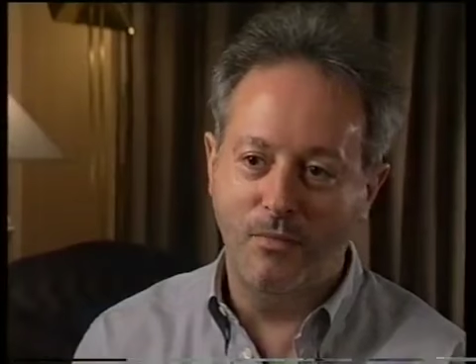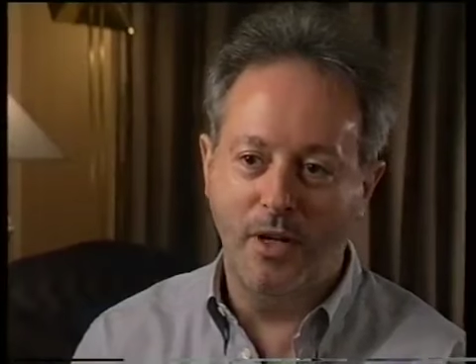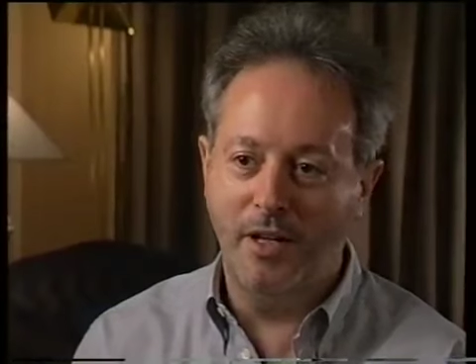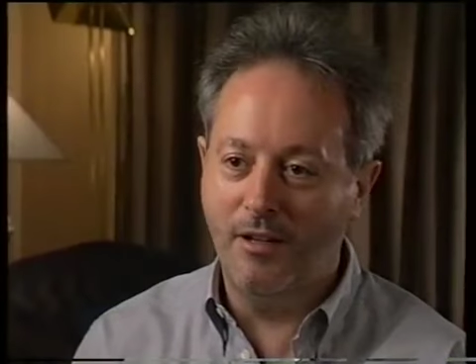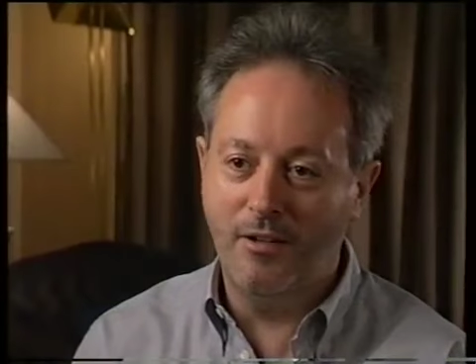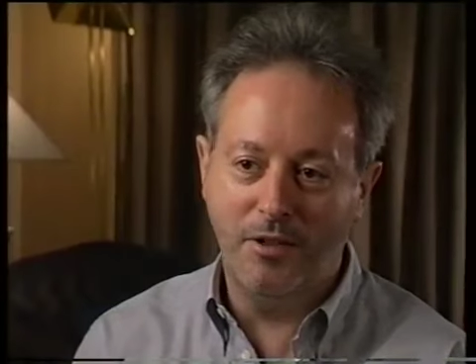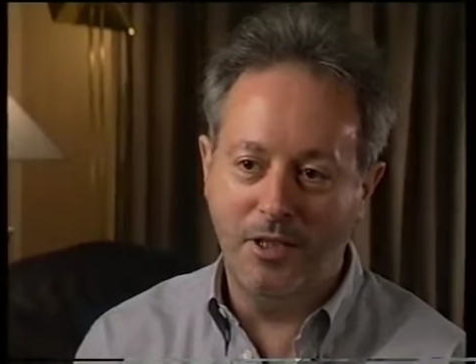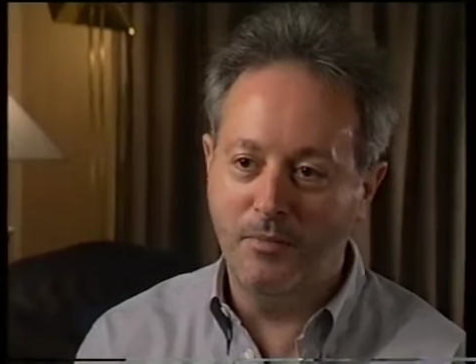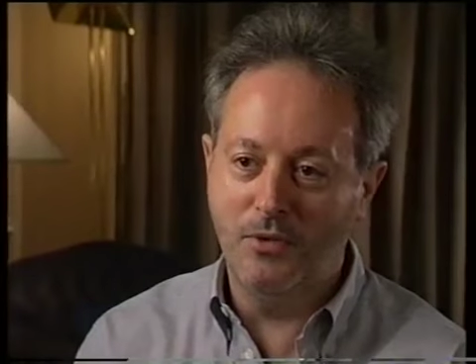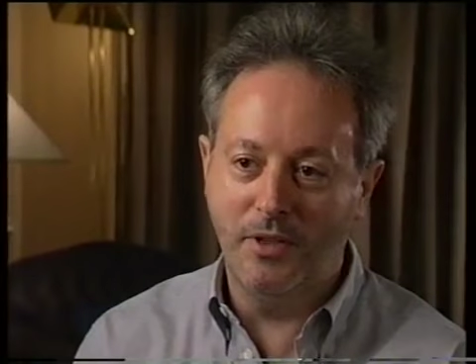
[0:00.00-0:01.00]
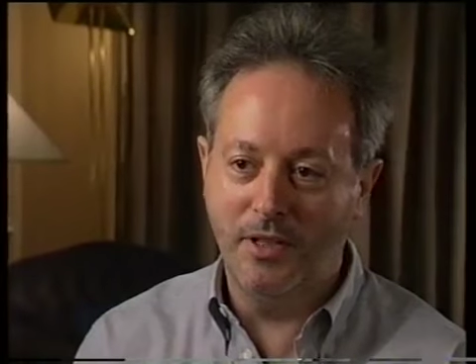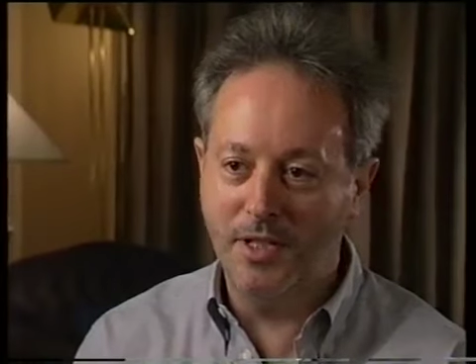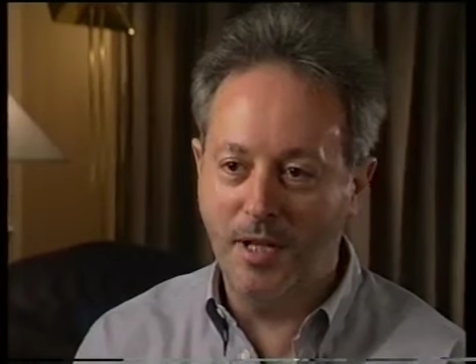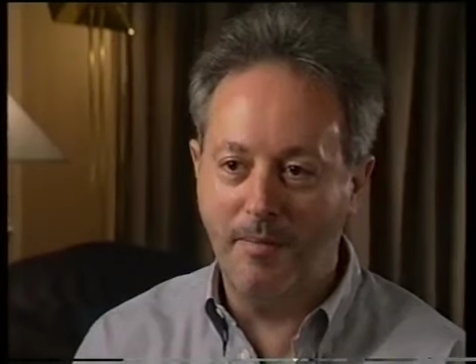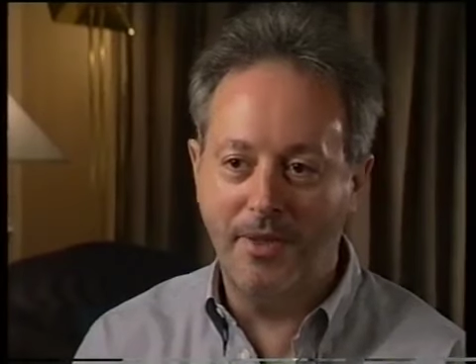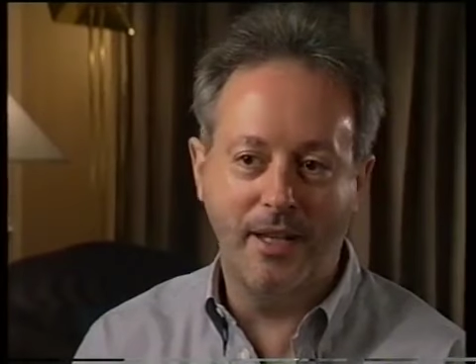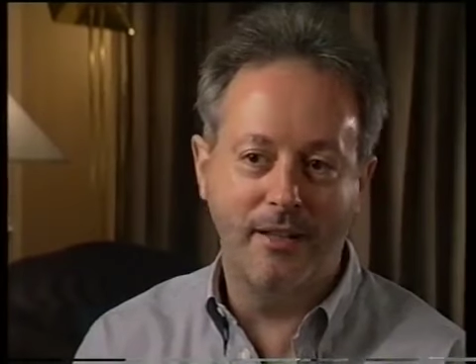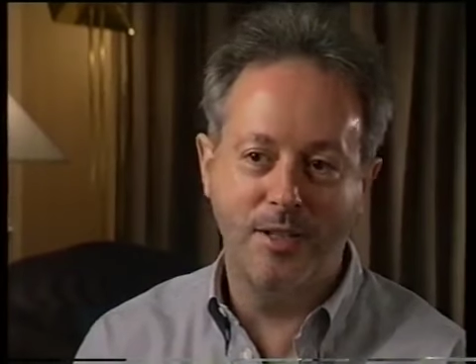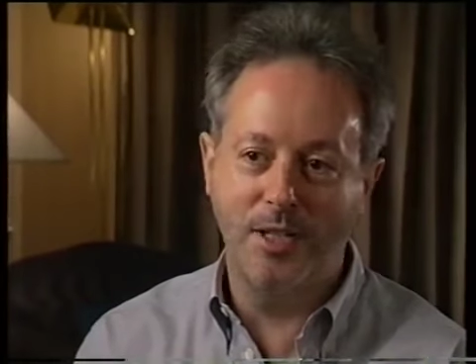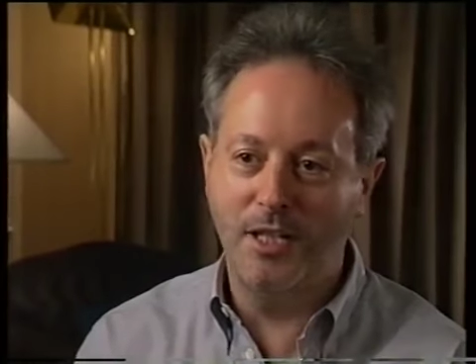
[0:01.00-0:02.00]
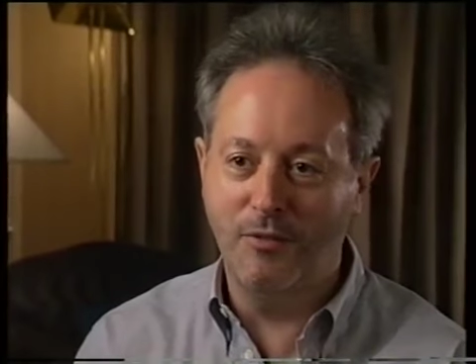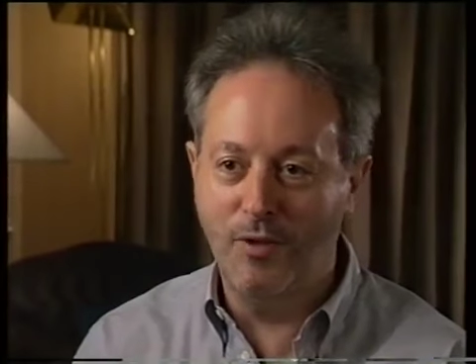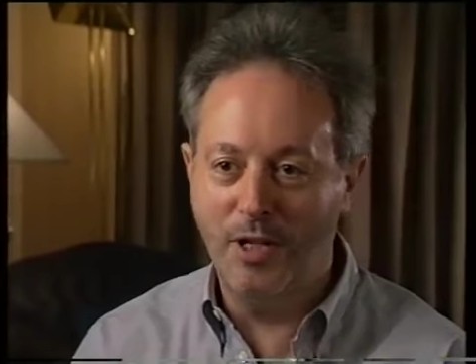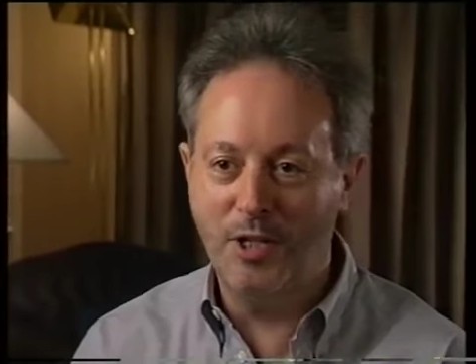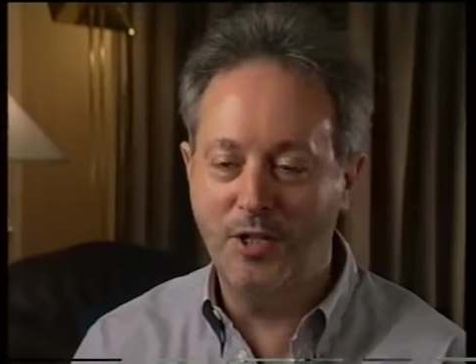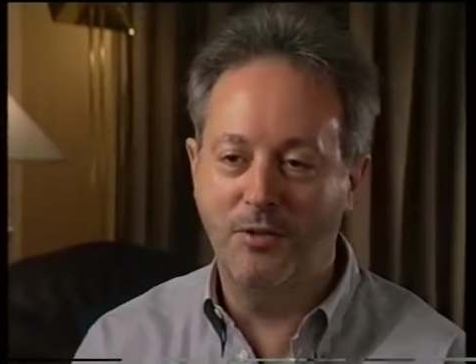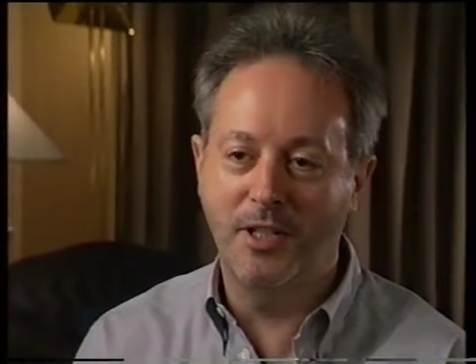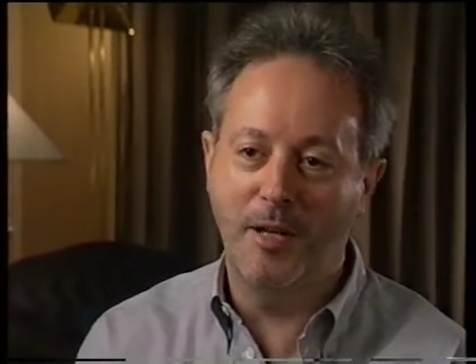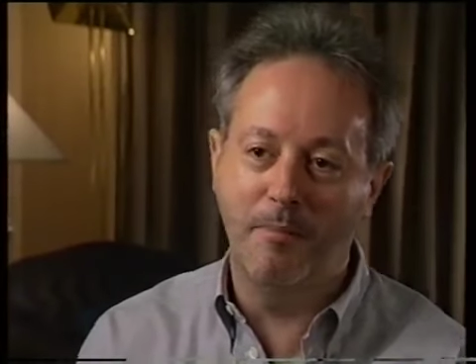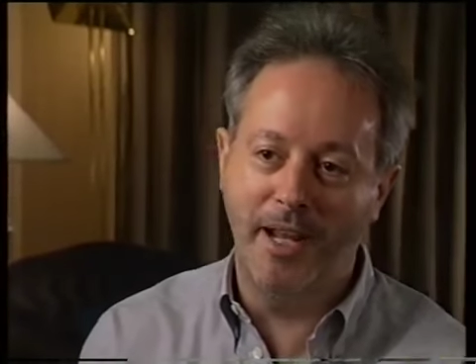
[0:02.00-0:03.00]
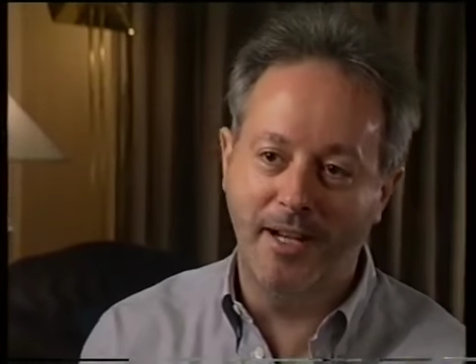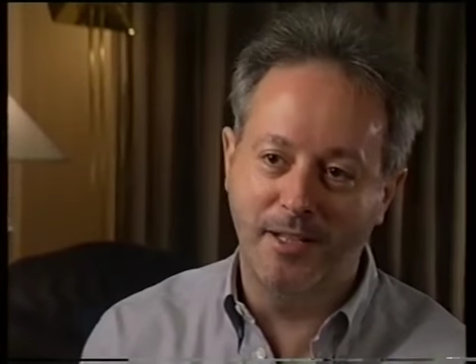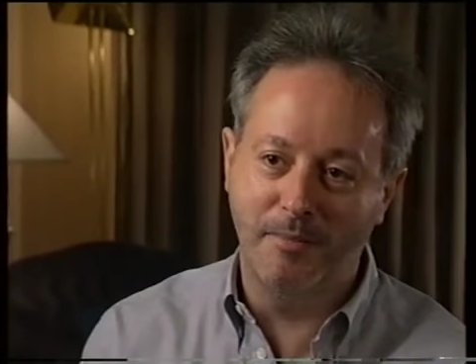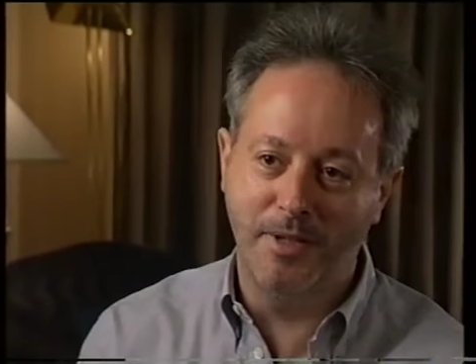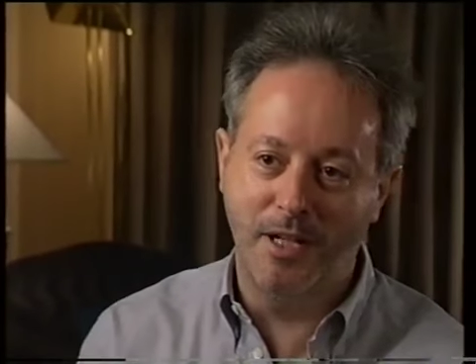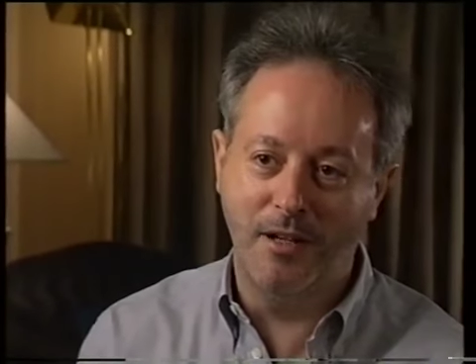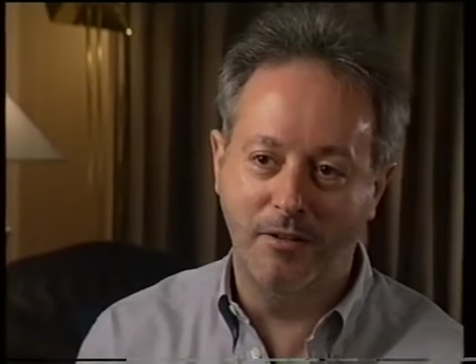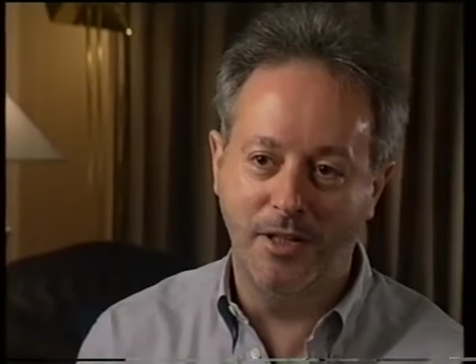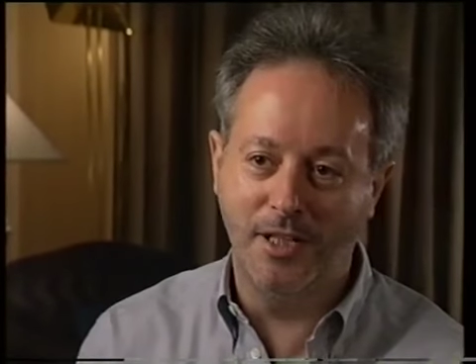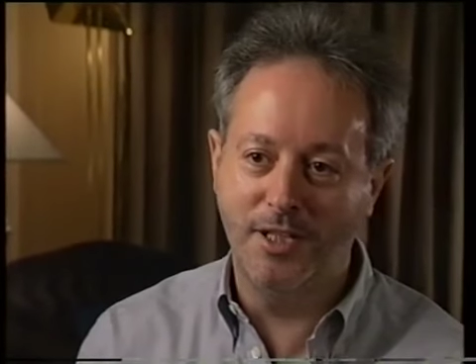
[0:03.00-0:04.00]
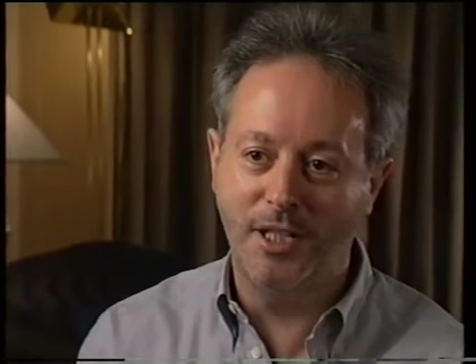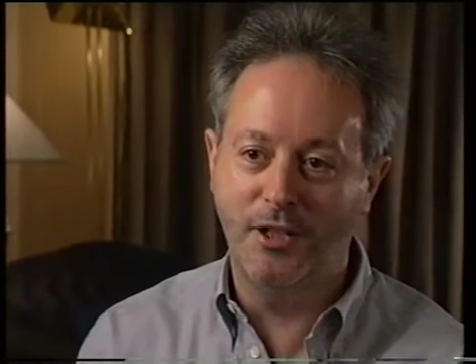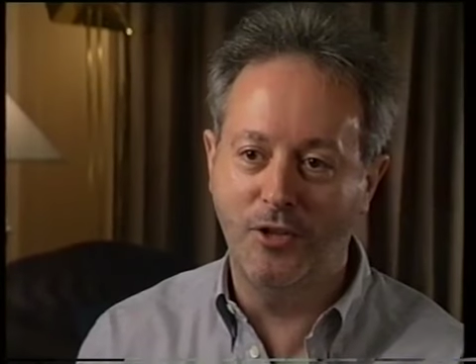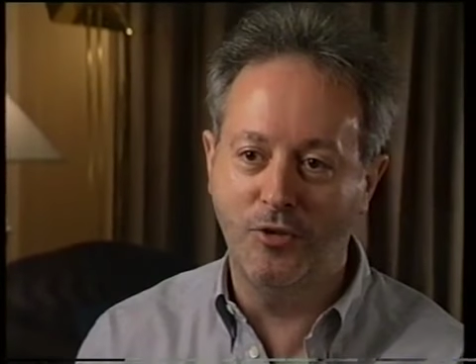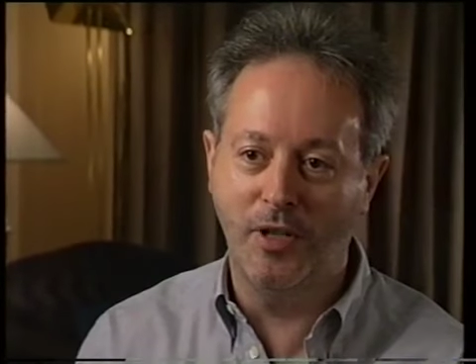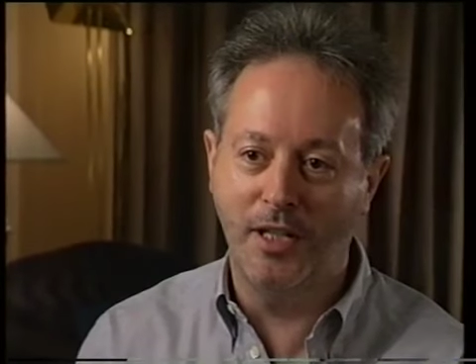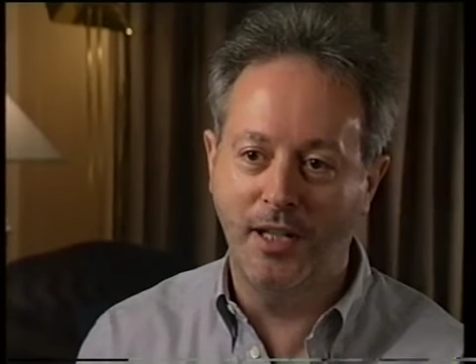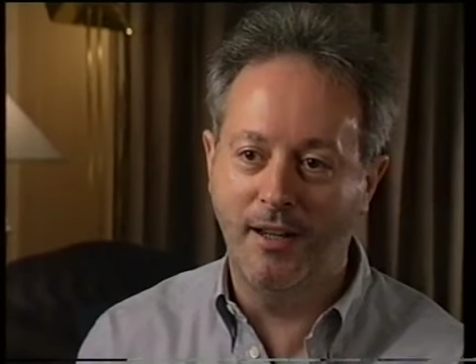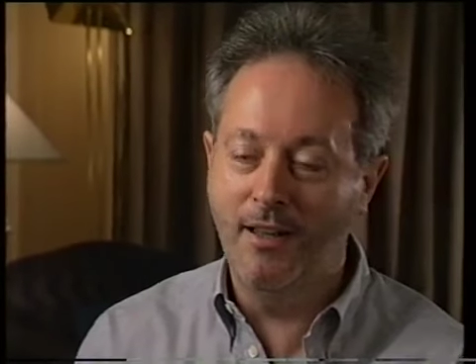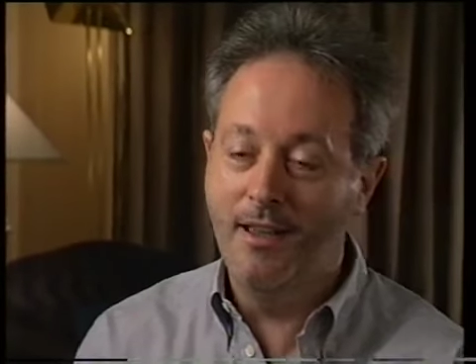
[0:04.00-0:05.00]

one o'clock in the morning or something and seen the register and come back to the bar and continue drinking.